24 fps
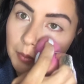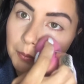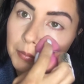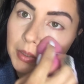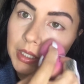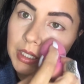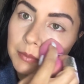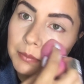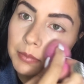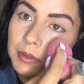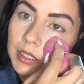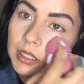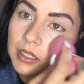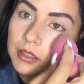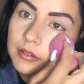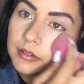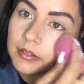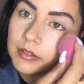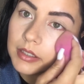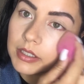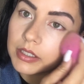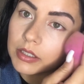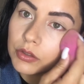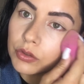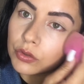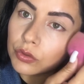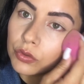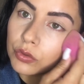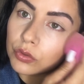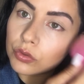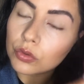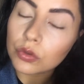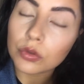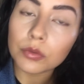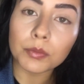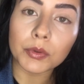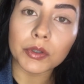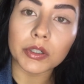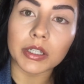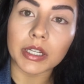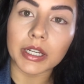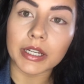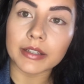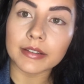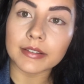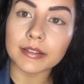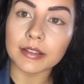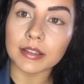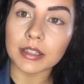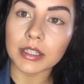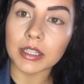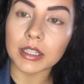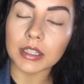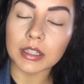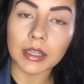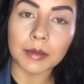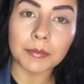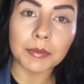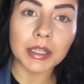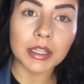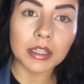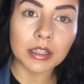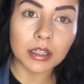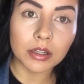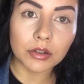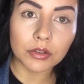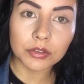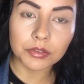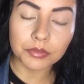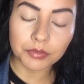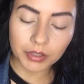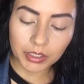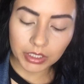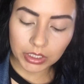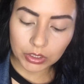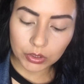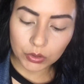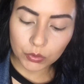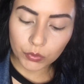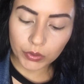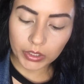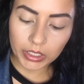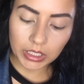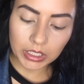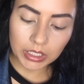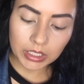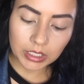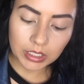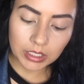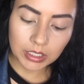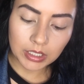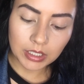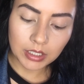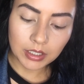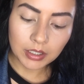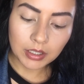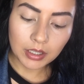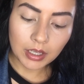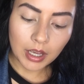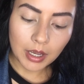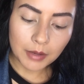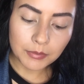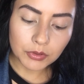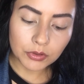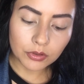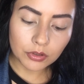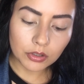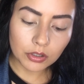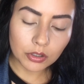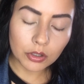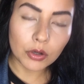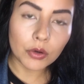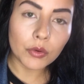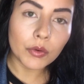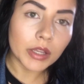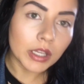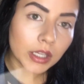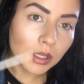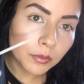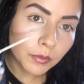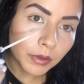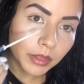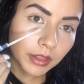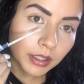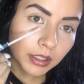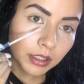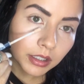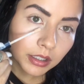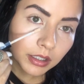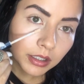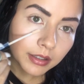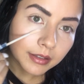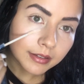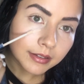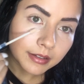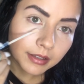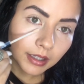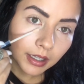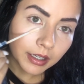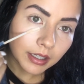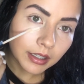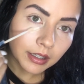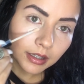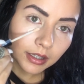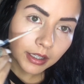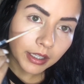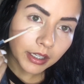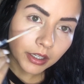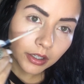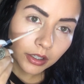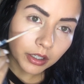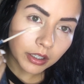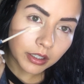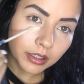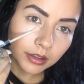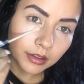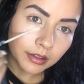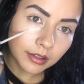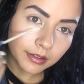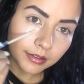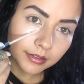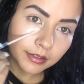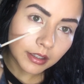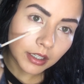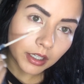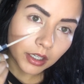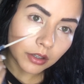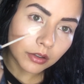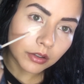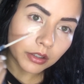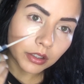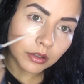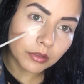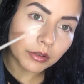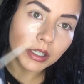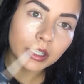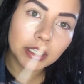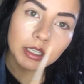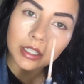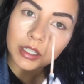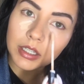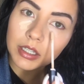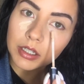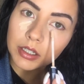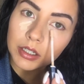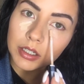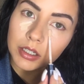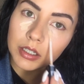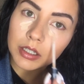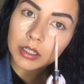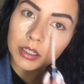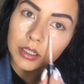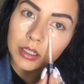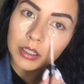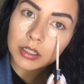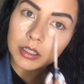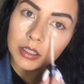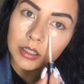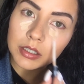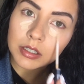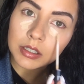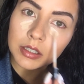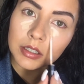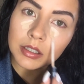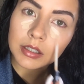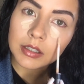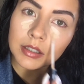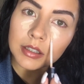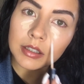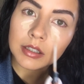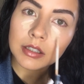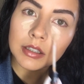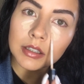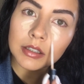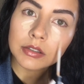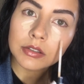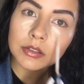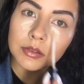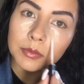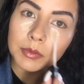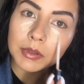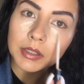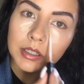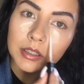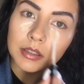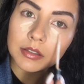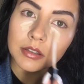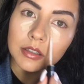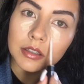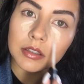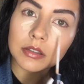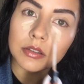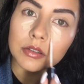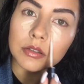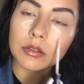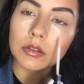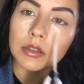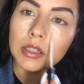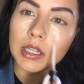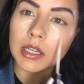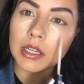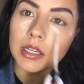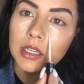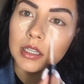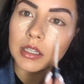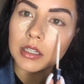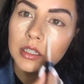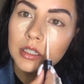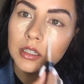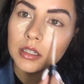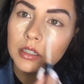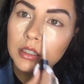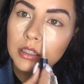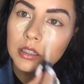but it blends in super nicely. I mean, that was very quick. I'm just gonna go in with the second layer in this area right here, just because I do like